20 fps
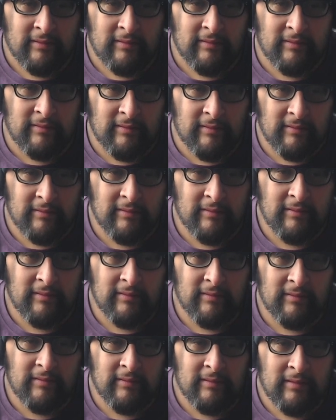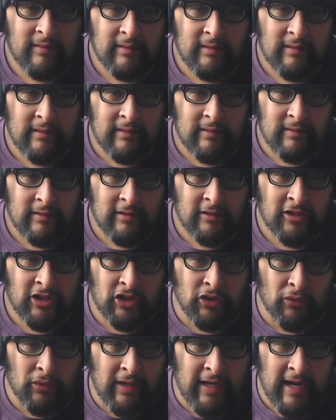oh no no no no no
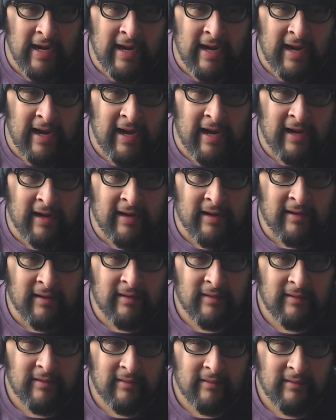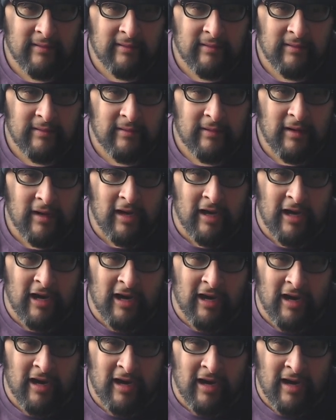no! Yang.
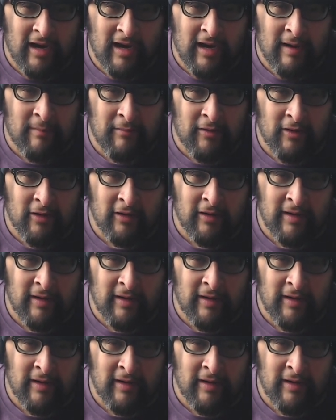Um, her